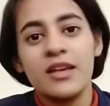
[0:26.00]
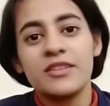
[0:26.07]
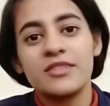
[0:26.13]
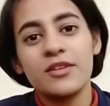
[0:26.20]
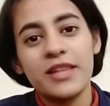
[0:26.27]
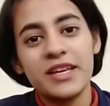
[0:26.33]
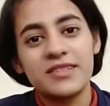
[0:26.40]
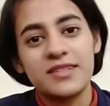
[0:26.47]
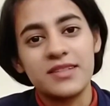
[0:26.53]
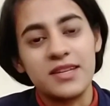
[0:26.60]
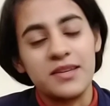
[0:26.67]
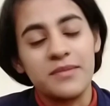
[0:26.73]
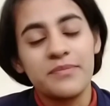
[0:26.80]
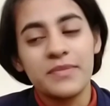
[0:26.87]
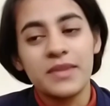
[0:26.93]
So let's see.
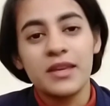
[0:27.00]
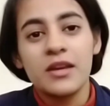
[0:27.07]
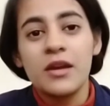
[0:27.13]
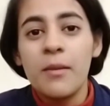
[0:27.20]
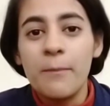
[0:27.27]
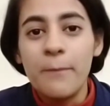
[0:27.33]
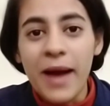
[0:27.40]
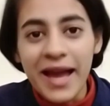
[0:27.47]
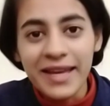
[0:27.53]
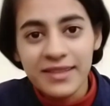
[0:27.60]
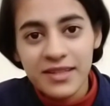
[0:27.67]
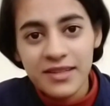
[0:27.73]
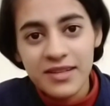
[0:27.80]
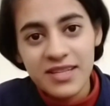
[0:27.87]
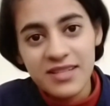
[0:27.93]

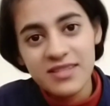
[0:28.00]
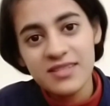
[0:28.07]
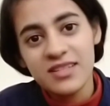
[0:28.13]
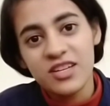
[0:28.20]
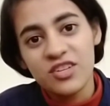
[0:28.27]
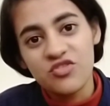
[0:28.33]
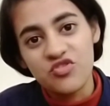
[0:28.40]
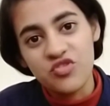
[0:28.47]
Python is